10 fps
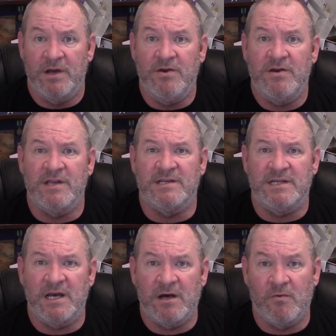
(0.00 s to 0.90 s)
You can
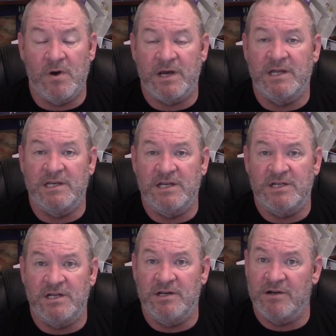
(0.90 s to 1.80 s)
tell what
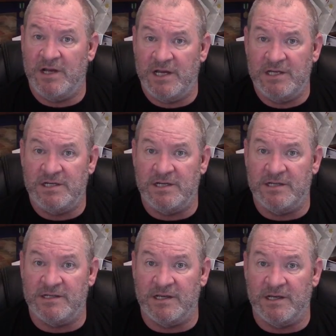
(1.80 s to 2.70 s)
condition your engine
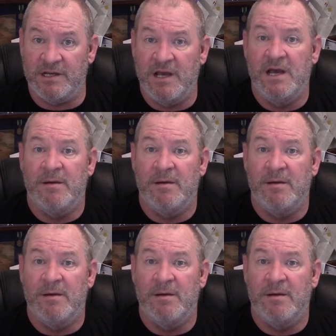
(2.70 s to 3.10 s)
is in